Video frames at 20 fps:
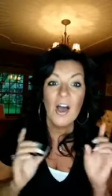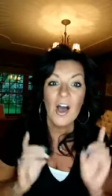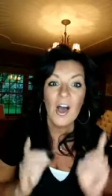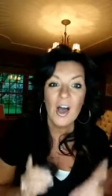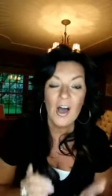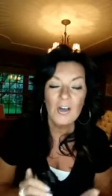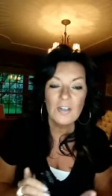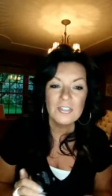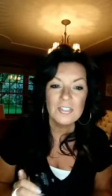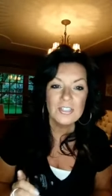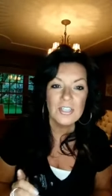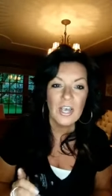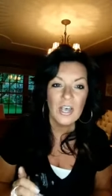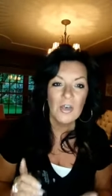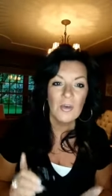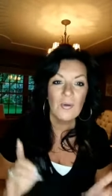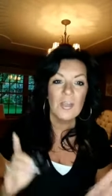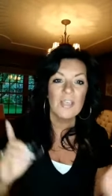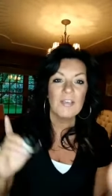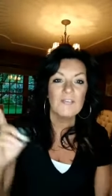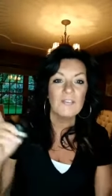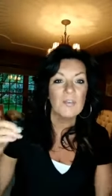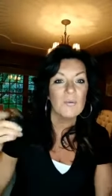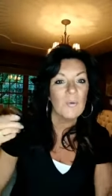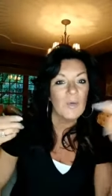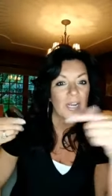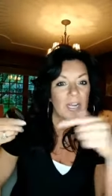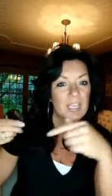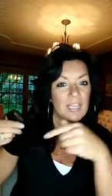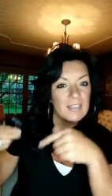Also, if you
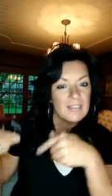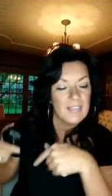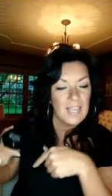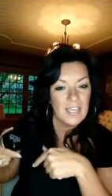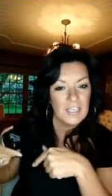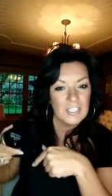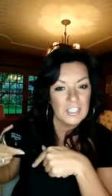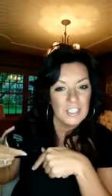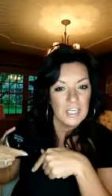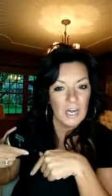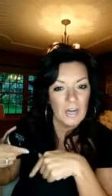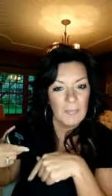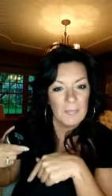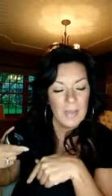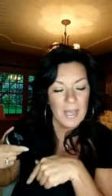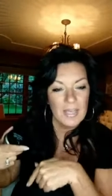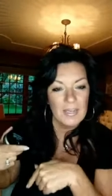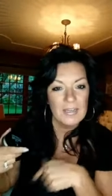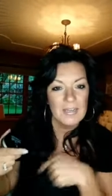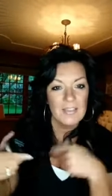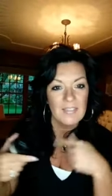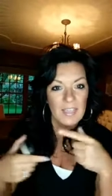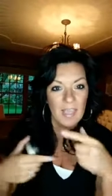want to hit that share button,